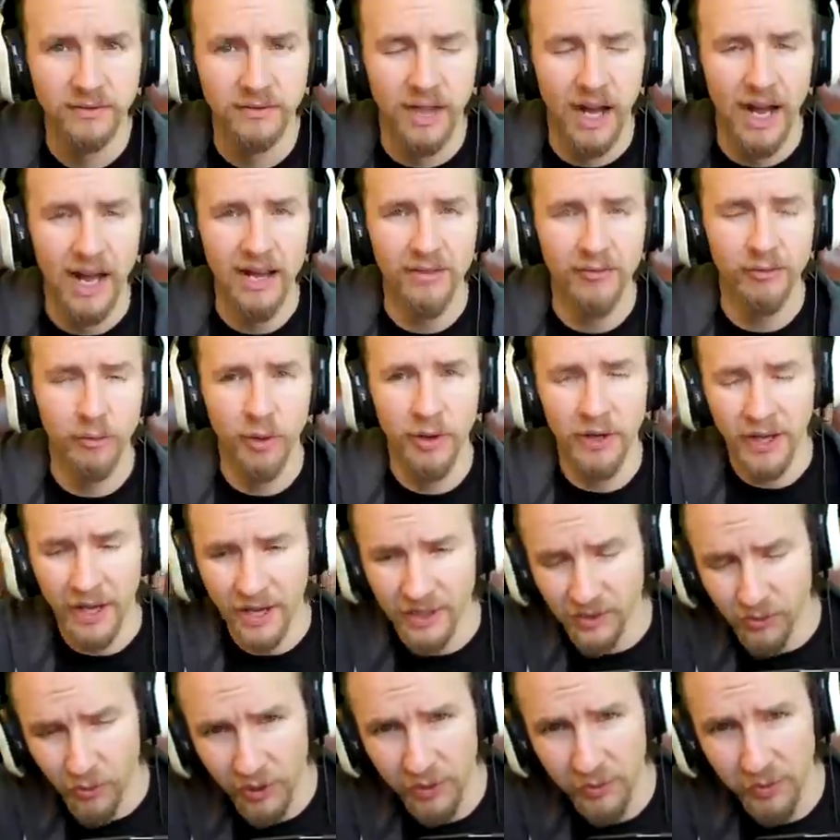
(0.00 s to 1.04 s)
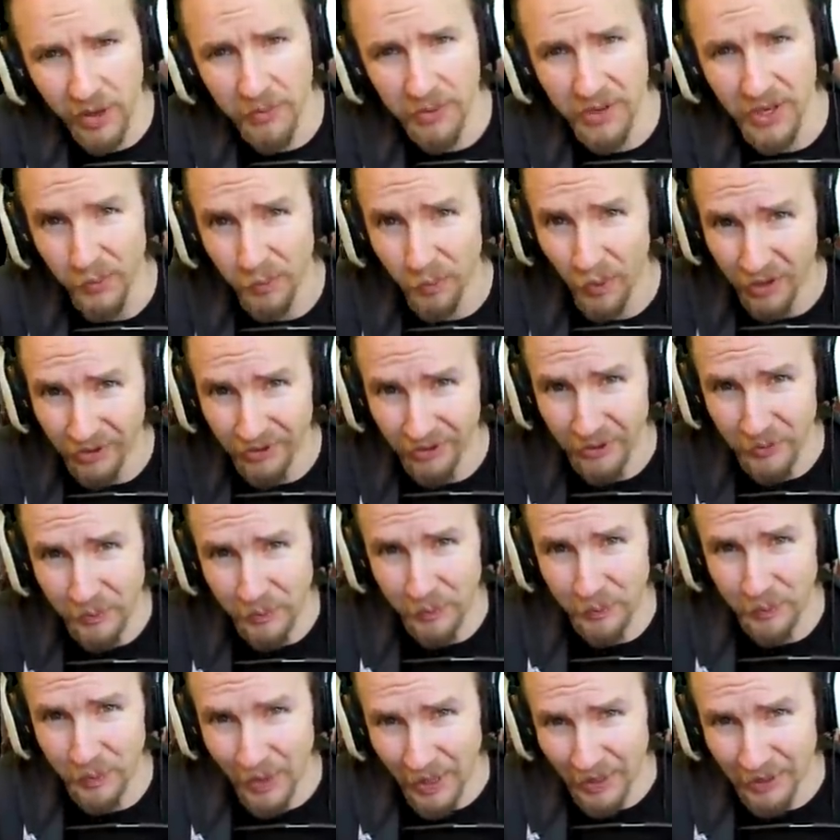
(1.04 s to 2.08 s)
Hi everyone, it's QuickyBaby and welcome
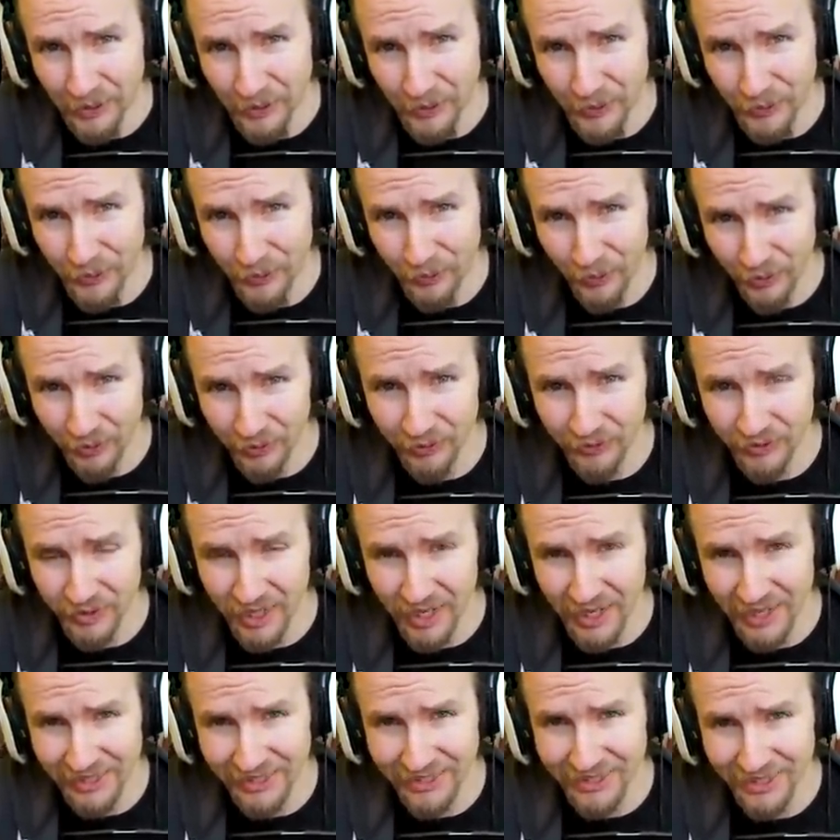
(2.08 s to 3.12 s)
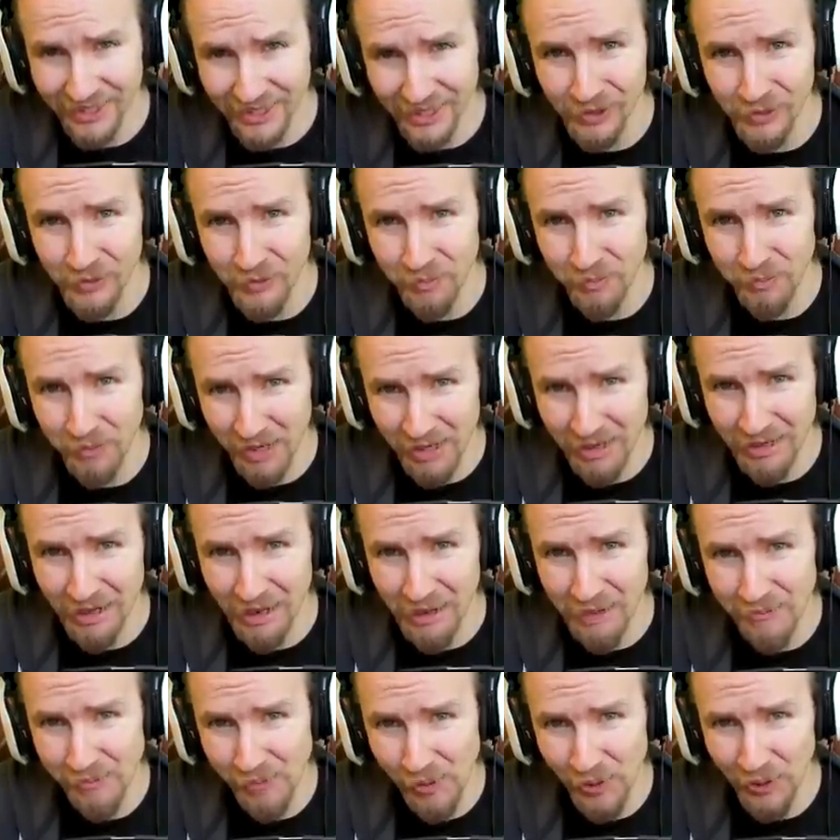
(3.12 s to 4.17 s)
back to World of Tanks, and it's Monday
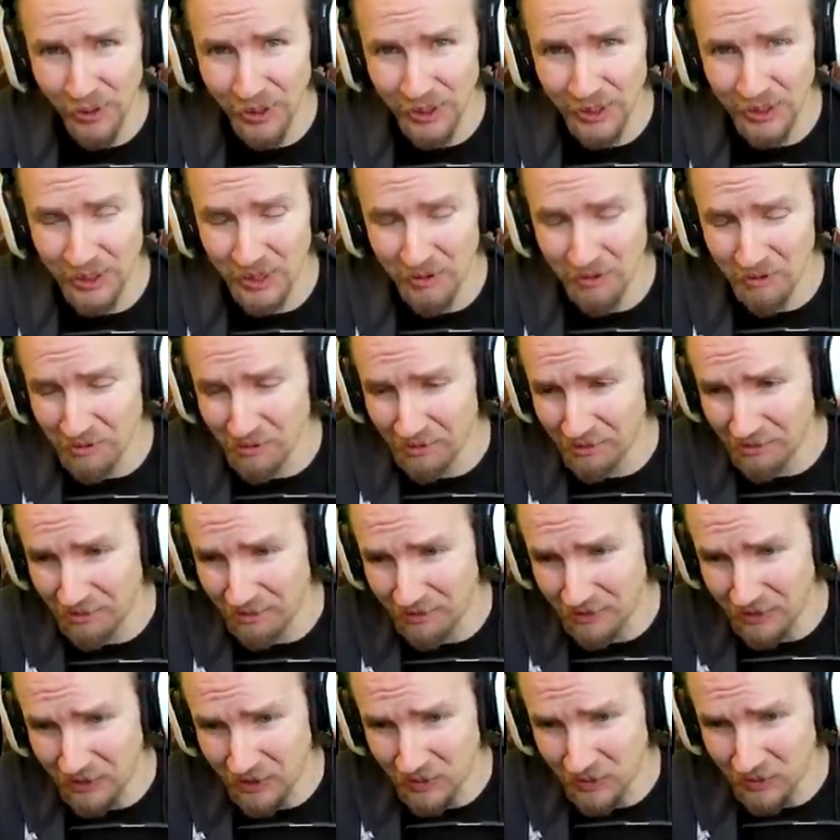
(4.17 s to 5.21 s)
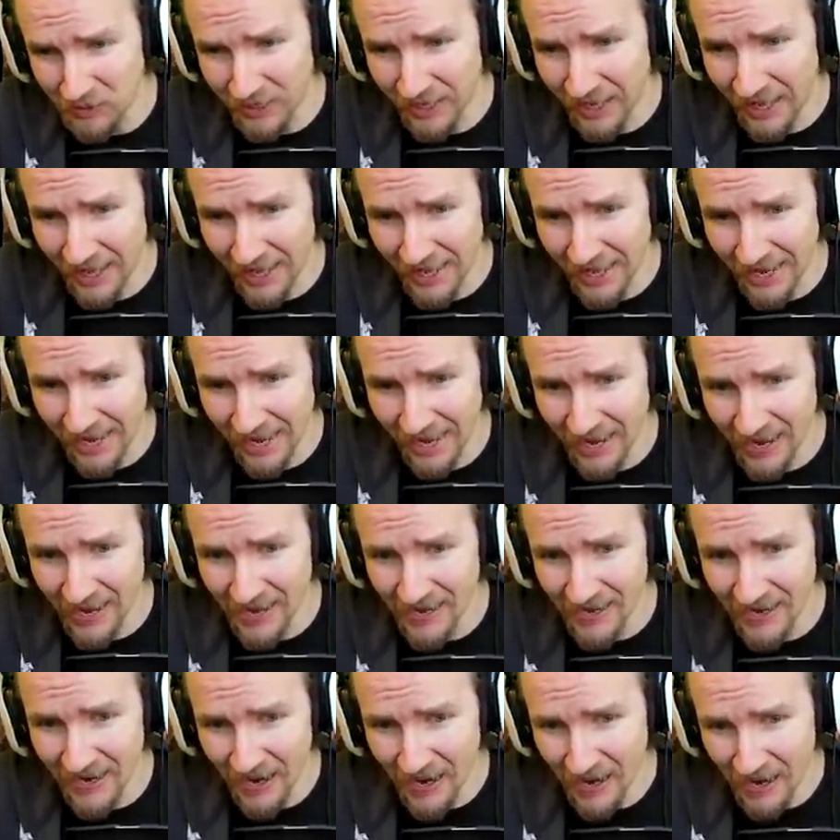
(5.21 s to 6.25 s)
morning currently in the U K,
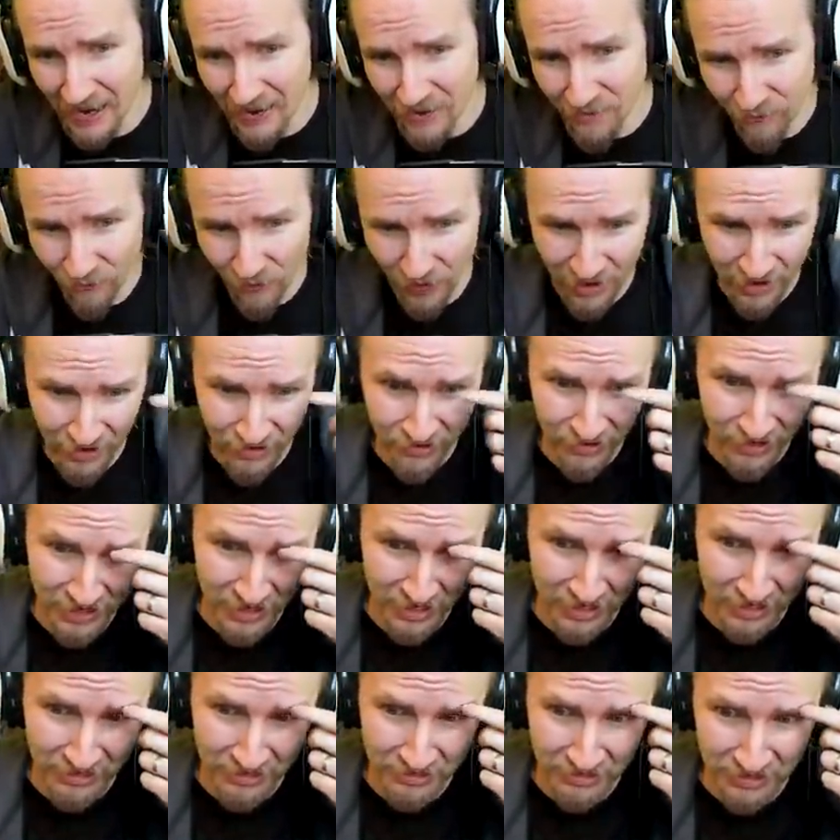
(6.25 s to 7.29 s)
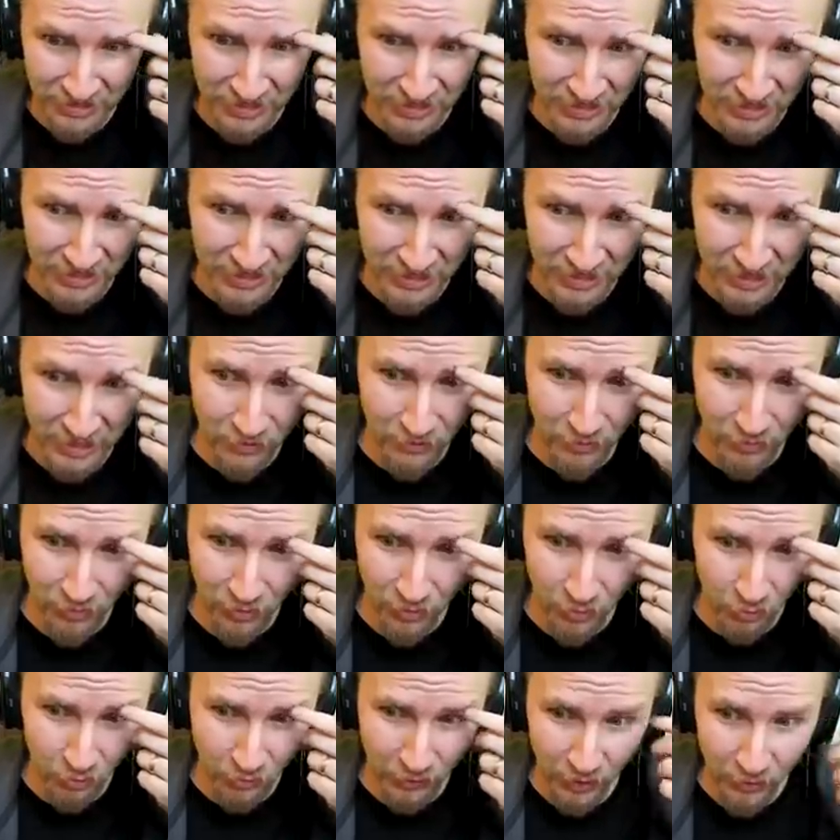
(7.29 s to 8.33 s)
and I found out that I'm
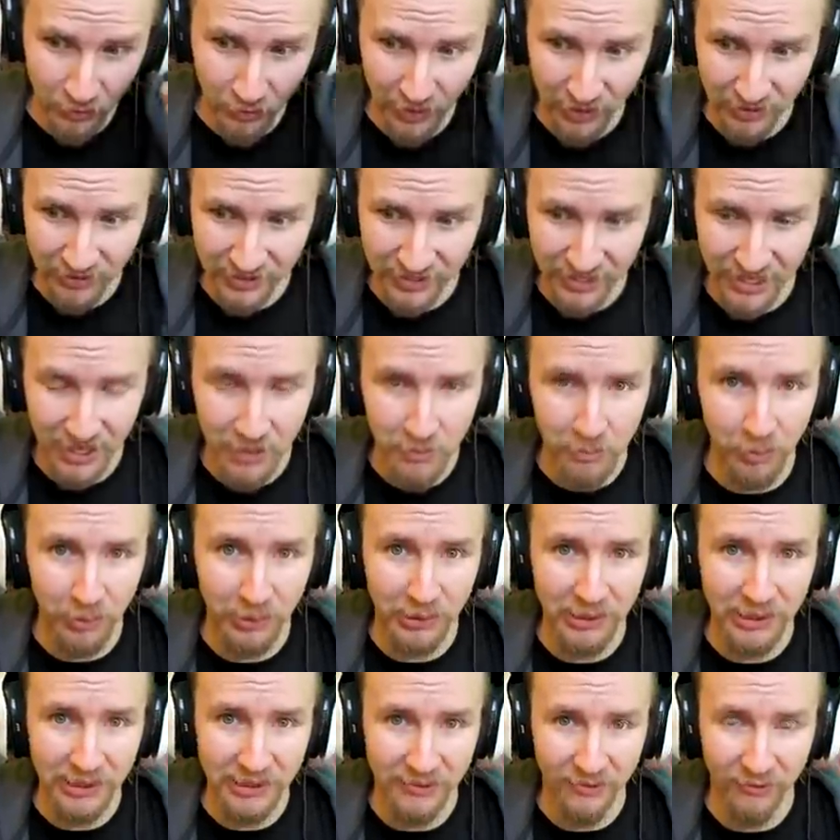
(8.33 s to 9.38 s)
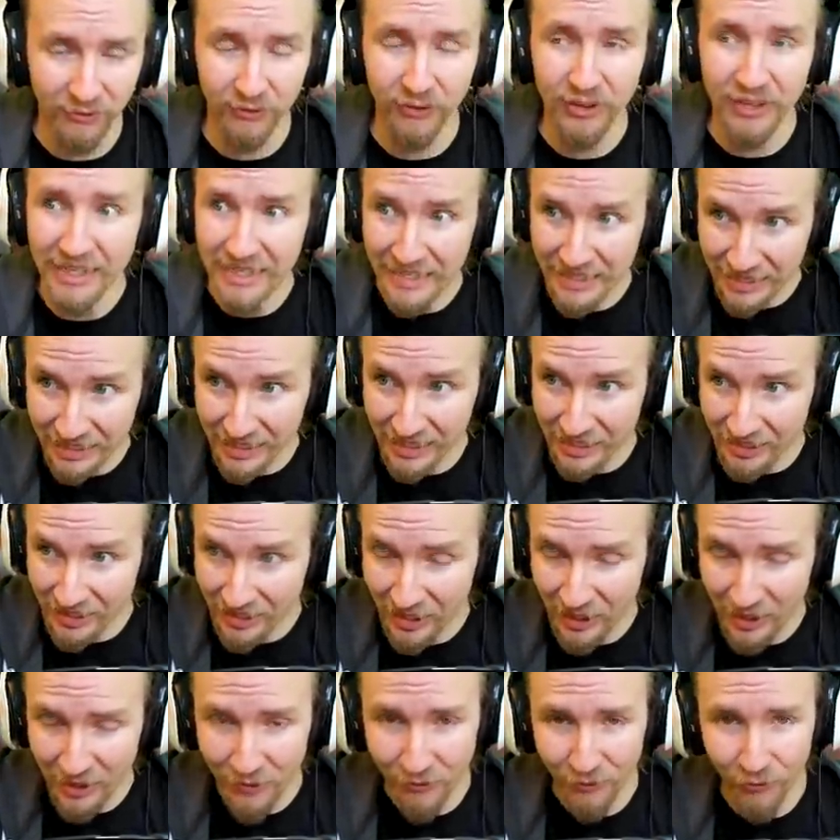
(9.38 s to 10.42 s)
probably about to get fleeced
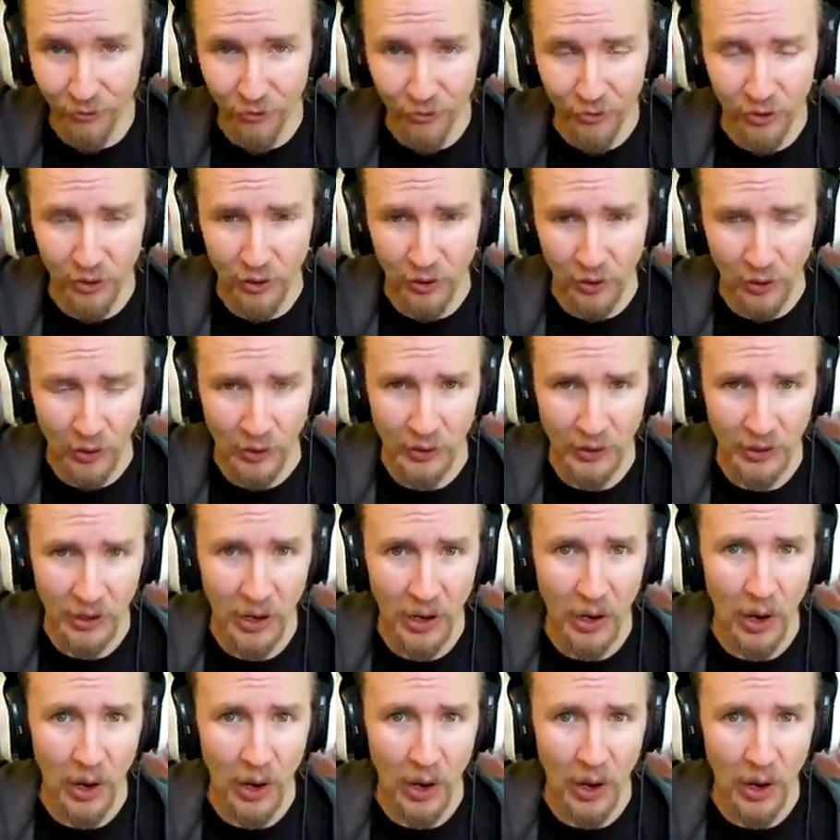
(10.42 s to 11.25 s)
for a lot